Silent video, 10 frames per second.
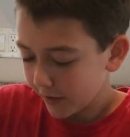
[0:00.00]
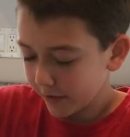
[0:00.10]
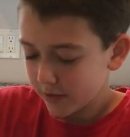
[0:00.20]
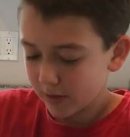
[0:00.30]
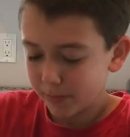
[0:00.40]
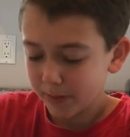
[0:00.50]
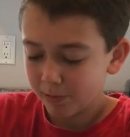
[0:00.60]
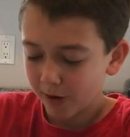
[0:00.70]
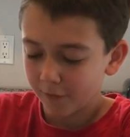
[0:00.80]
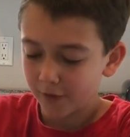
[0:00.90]
needs to be
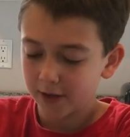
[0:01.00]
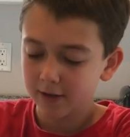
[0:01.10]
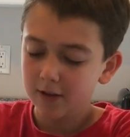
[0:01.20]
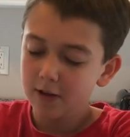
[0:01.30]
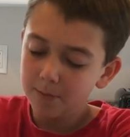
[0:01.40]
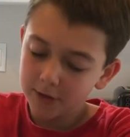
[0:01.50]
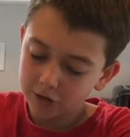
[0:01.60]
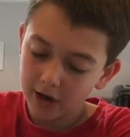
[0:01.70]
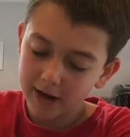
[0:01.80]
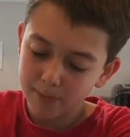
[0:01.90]
perfect, but
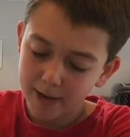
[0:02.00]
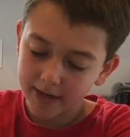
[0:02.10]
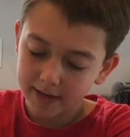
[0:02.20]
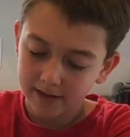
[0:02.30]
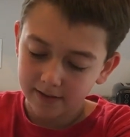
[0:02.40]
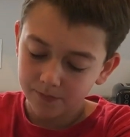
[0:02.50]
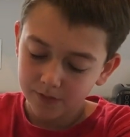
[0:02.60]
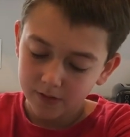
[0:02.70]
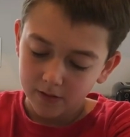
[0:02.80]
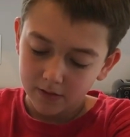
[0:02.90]
try to make it
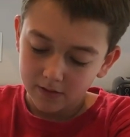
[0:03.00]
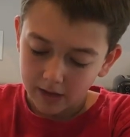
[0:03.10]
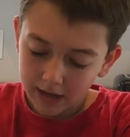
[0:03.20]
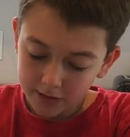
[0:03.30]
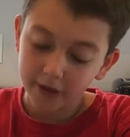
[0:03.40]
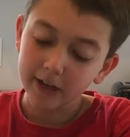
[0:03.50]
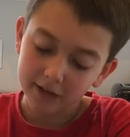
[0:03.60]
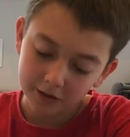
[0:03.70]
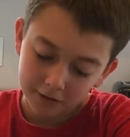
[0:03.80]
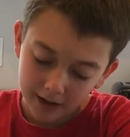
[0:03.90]
as good
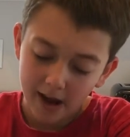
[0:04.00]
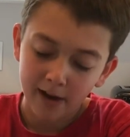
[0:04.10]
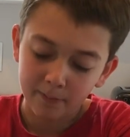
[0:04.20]
as you can.